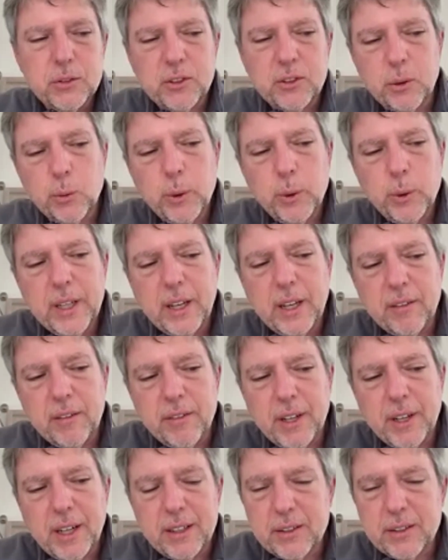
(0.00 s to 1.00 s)
So we
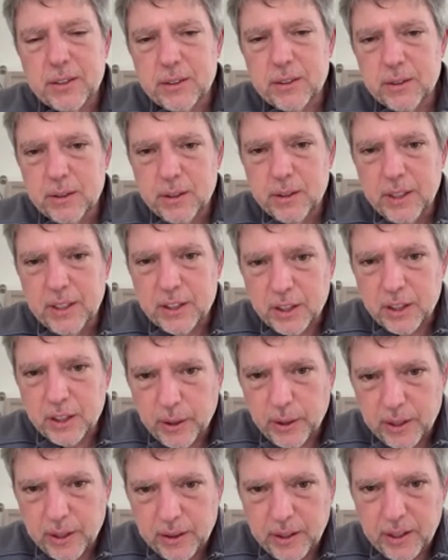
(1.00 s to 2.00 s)
have not
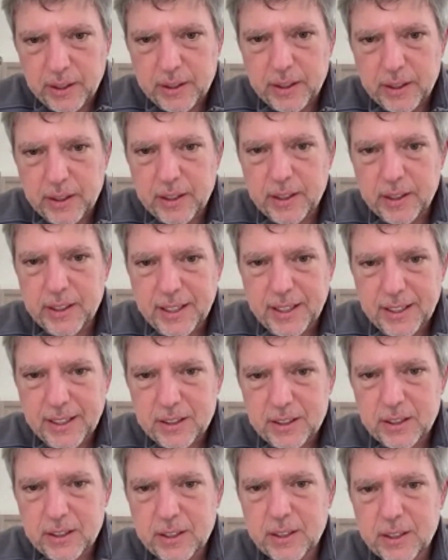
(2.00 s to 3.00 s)
integrated that data
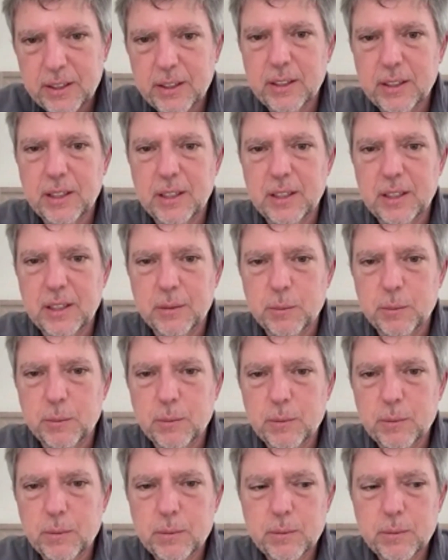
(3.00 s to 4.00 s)
yet.
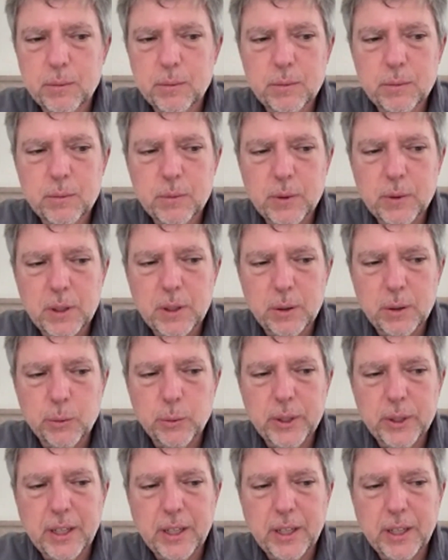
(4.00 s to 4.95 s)
We